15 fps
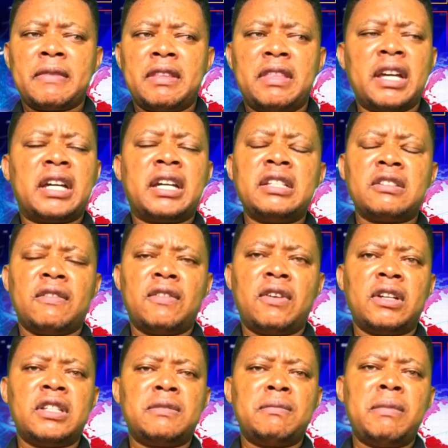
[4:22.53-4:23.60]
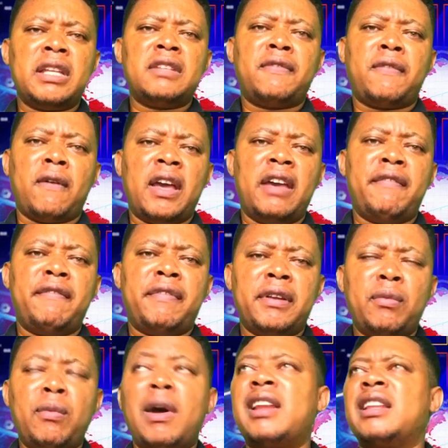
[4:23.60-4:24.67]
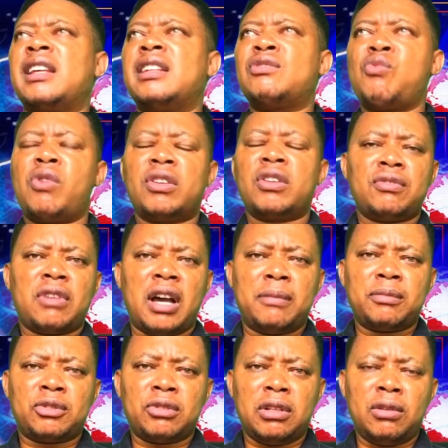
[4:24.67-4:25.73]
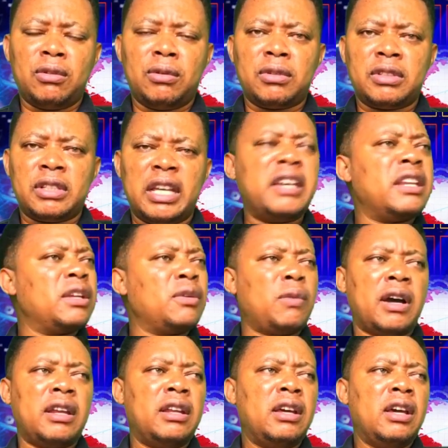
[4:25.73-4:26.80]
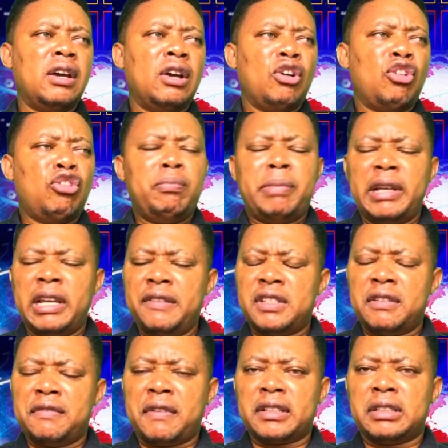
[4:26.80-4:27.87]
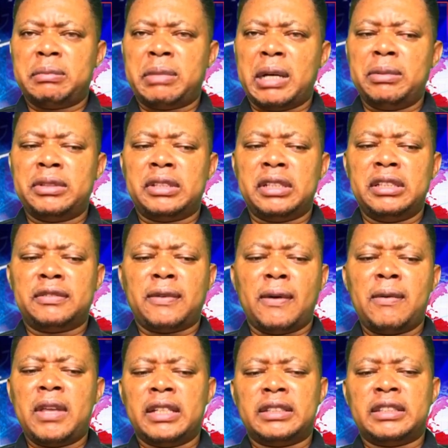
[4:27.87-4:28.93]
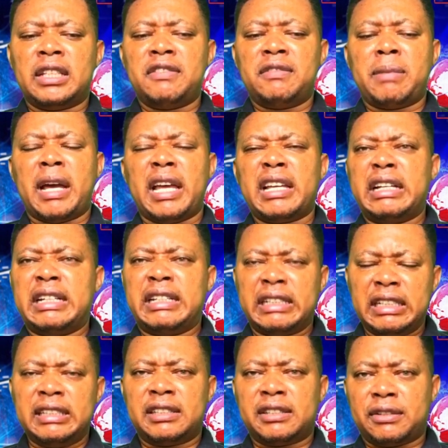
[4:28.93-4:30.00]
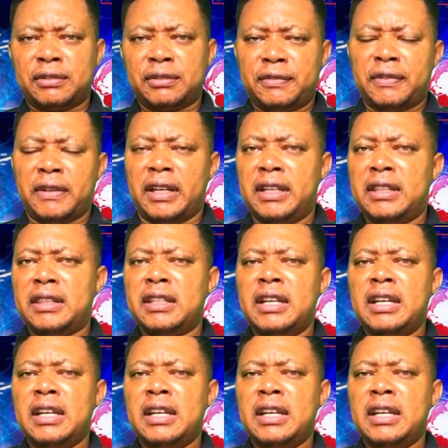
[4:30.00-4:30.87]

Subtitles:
the grace of God is meant for everyone that want to come to the Lord. Anyone who believes. In fact, the Bible says, for we are saved by grace through faith.